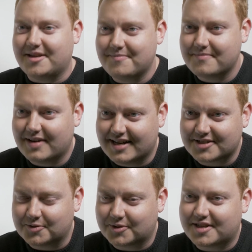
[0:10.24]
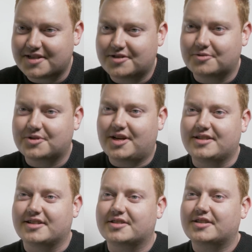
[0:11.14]
team as an organisational
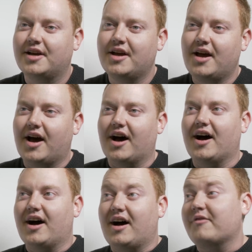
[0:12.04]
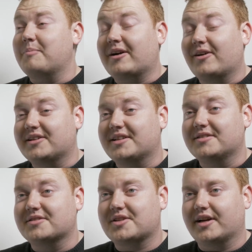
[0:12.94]
scientist. I have a background
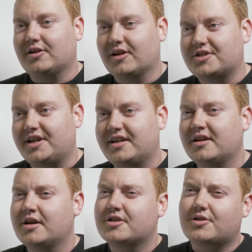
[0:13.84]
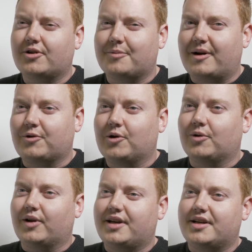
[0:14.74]
in psychology, so a lot of my
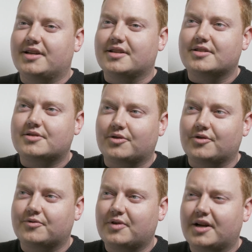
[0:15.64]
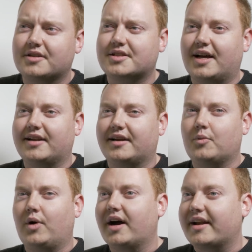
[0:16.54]
role is sort of
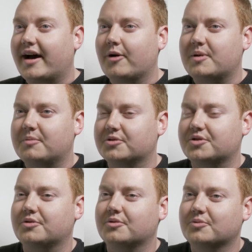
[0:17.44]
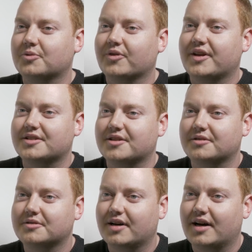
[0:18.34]
understanding why and how people do what they
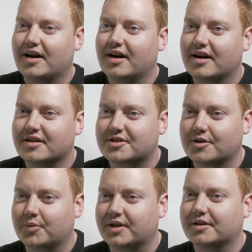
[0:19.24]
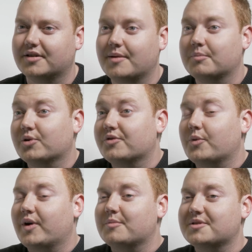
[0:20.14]
do so that we can improve
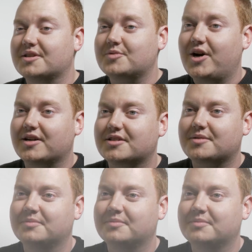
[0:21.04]
the way the business works.